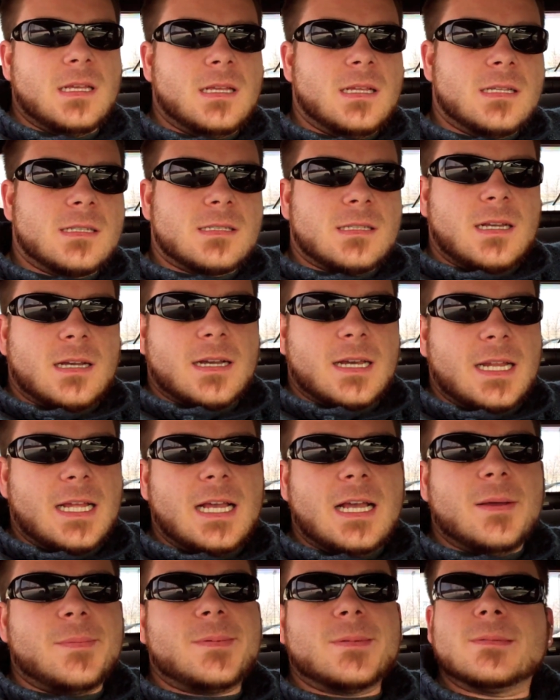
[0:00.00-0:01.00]
it's not
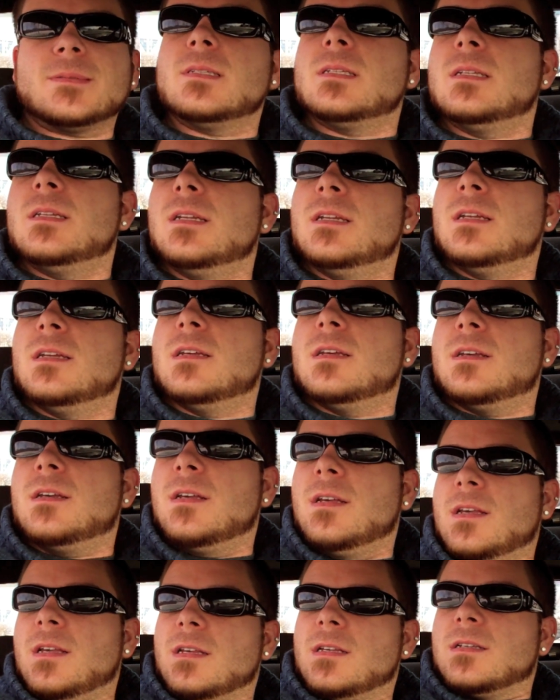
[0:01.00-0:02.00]
gonna
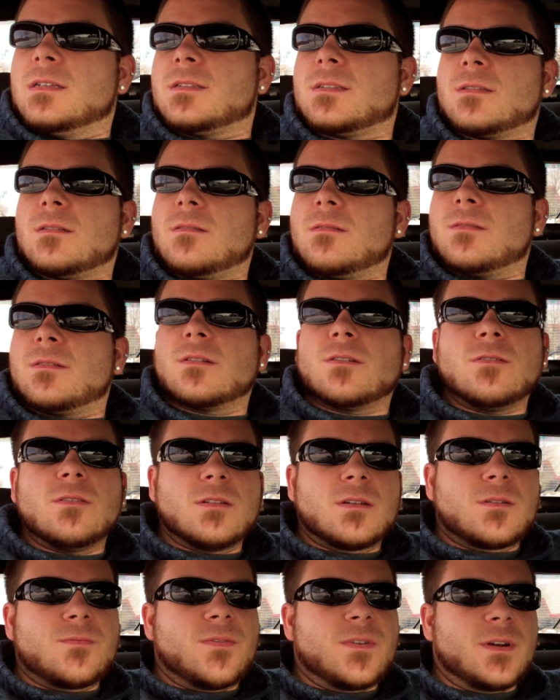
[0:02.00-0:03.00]
happen. So I'm gonna go
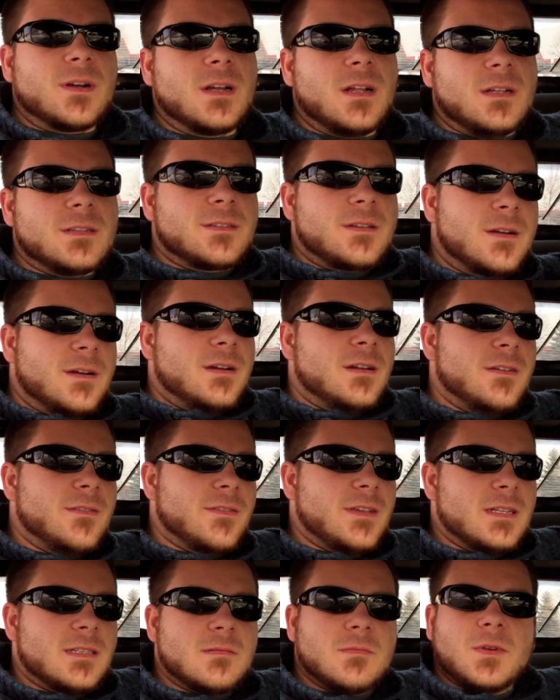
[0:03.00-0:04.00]
look for an
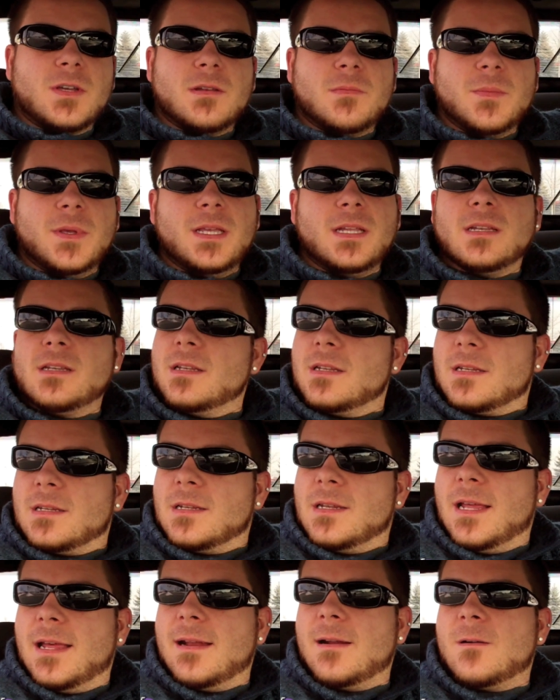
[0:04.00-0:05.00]
alternative, get some good meat,
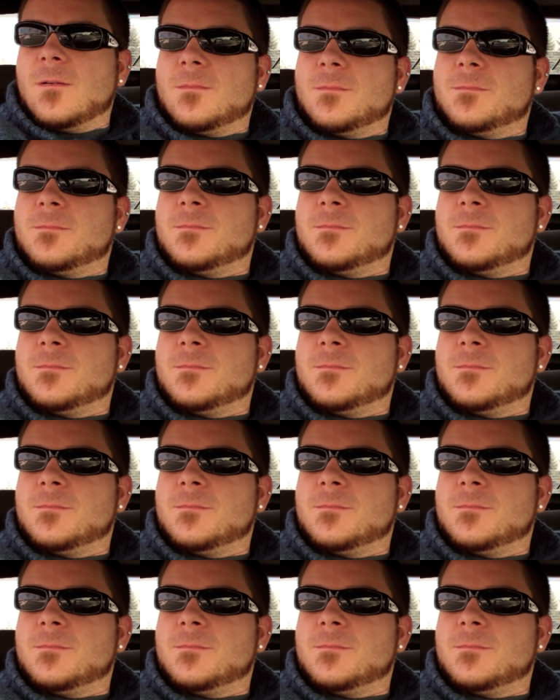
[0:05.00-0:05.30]
and head home.